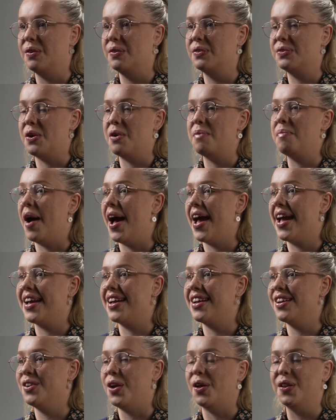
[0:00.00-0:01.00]
also
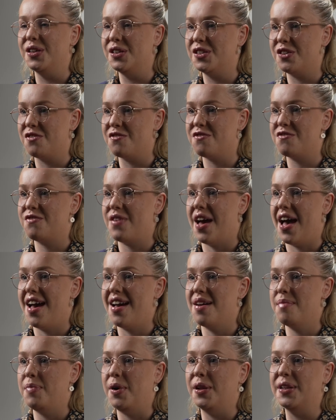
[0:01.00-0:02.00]
my knowledge of
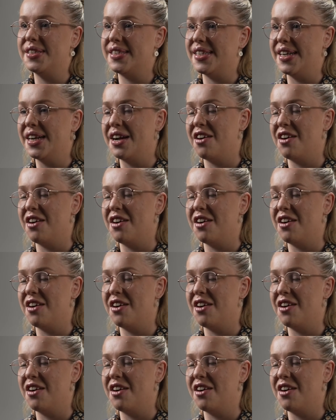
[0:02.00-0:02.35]
policy and